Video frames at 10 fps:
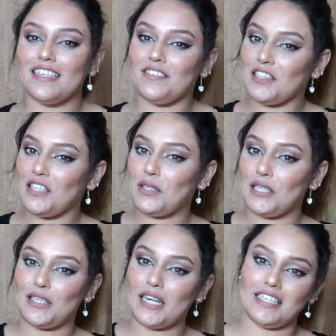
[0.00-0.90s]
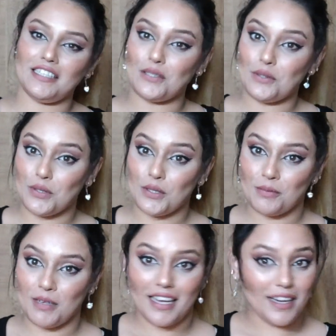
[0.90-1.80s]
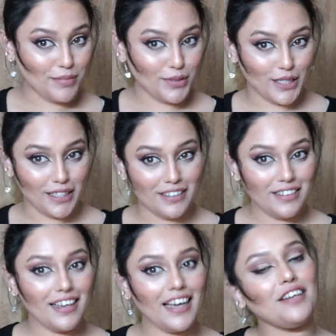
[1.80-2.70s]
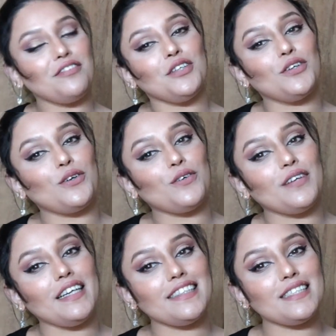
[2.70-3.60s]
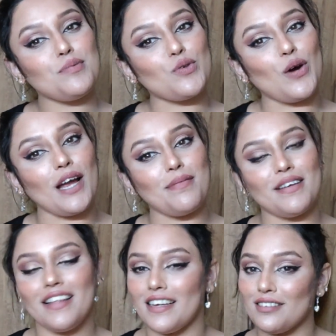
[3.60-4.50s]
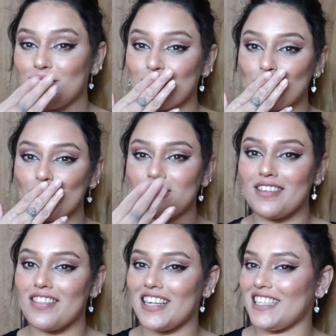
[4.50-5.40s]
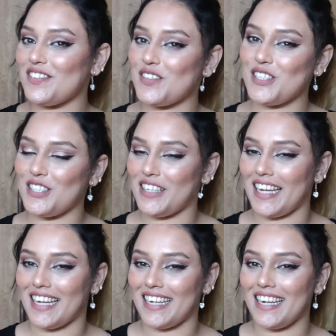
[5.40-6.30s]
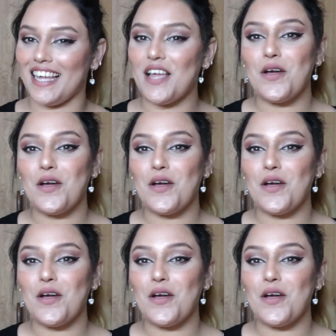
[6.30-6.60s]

If you're new here and you don't know me, I'm Prunella, and if you're already a subscriber, then thanks for tuning in.